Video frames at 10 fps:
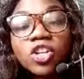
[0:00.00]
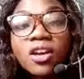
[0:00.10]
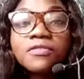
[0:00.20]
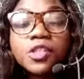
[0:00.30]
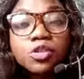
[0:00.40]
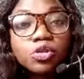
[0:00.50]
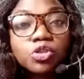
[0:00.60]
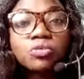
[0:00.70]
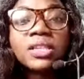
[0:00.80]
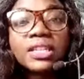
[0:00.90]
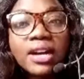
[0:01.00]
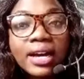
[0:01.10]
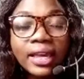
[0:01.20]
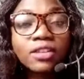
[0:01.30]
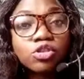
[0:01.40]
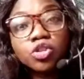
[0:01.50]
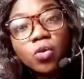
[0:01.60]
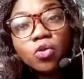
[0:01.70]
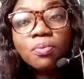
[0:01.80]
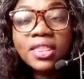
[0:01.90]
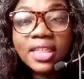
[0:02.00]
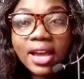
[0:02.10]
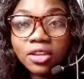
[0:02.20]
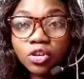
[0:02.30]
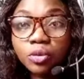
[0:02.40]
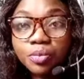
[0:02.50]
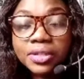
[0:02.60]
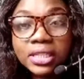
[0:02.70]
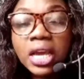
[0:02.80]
help them manage social media accounts. So you could